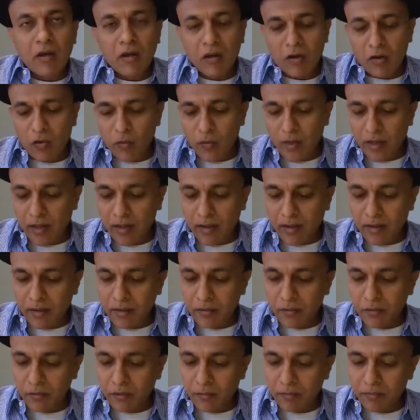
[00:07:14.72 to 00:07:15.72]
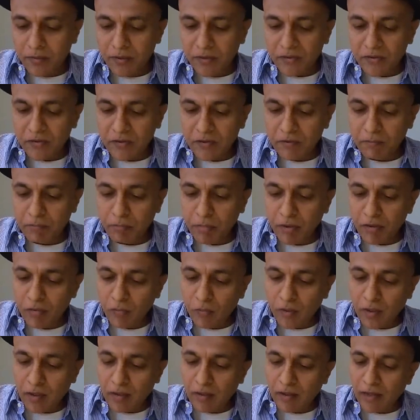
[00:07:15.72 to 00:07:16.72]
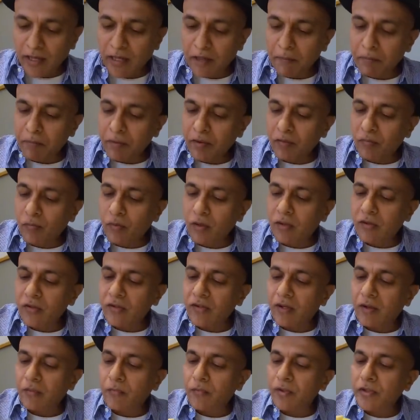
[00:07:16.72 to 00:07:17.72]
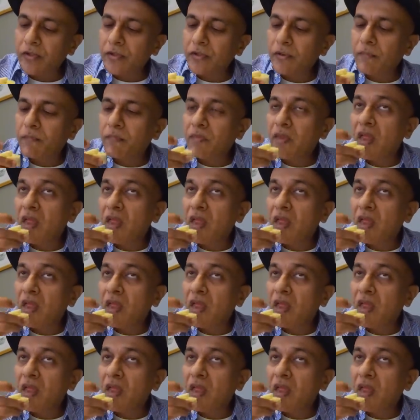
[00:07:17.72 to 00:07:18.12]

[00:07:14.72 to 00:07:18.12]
The quail egg atop this pinwheel, egg pinwheel sandwich.